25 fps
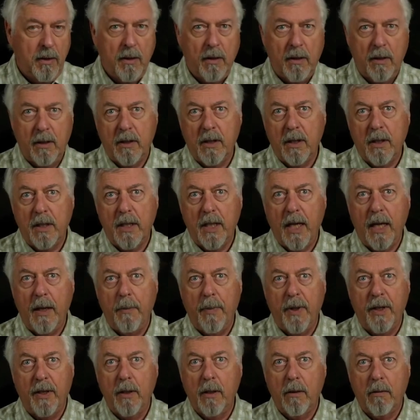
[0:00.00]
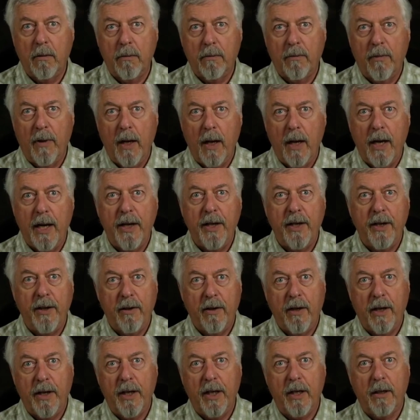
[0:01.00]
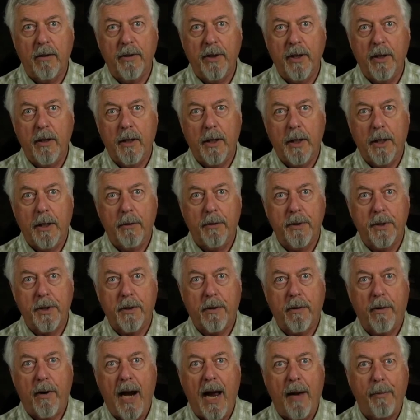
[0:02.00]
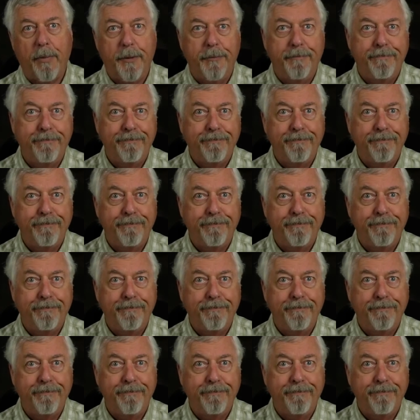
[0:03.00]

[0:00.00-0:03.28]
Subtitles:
as I say, but don't rely on the audio. The audio is crap.